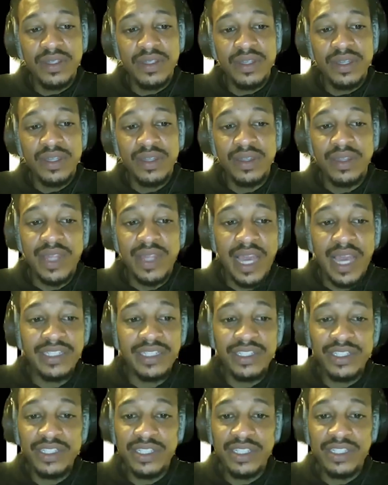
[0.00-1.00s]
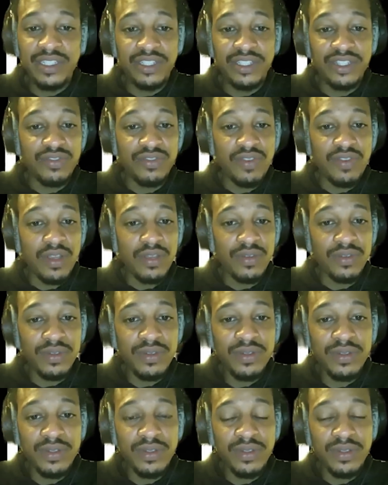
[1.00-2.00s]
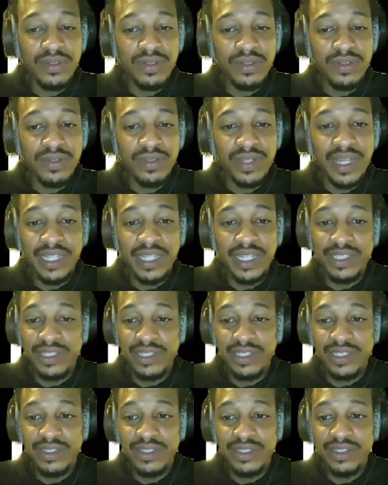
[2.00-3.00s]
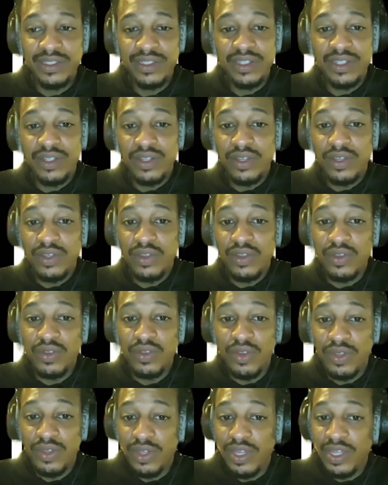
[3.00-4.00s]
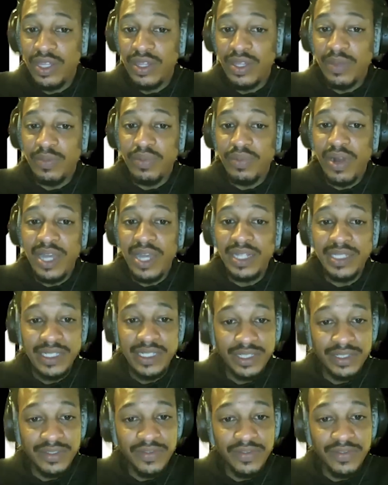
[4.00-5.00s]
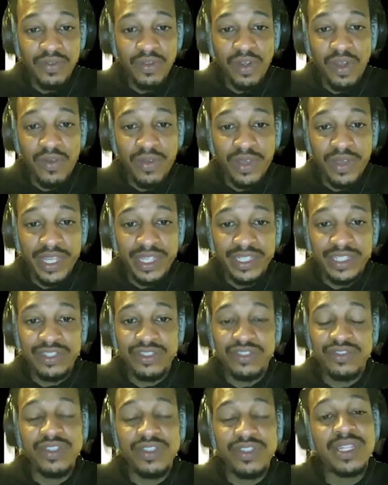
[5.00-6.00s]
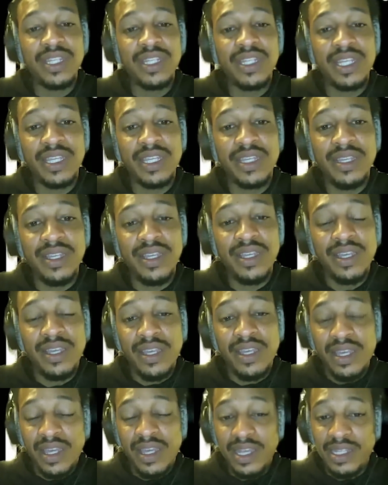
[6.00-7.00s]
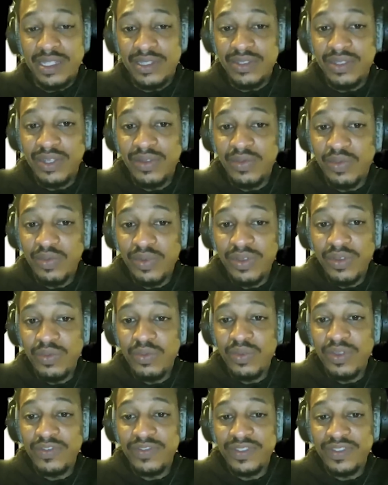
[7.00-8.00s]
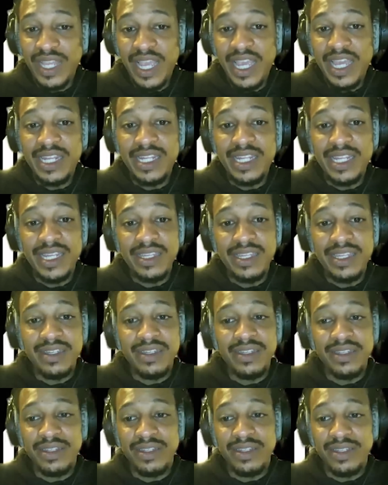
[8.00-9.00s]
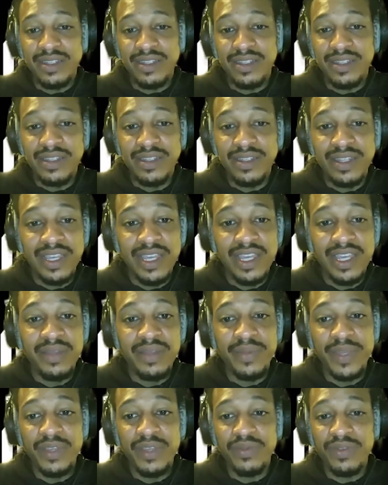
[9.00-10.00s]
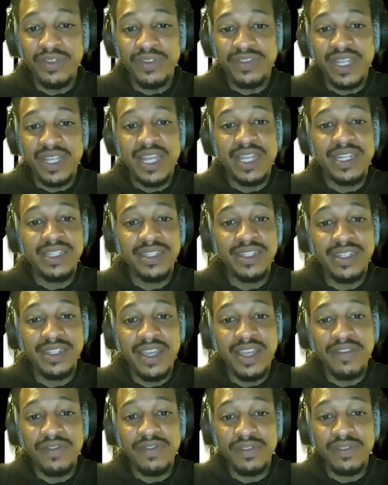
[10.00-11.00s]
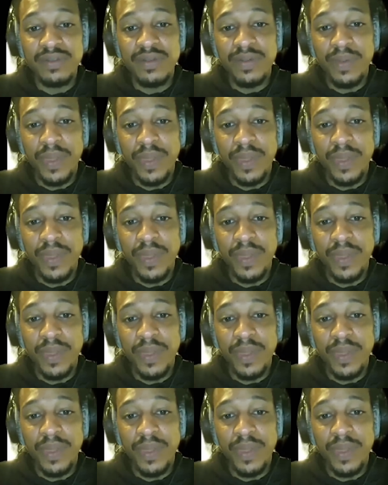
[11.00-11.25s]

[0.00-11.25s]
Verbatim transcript: And that's just the struggle. That's just in the process of growing and strengthening, is withstanding the enemy, withstanding the devil.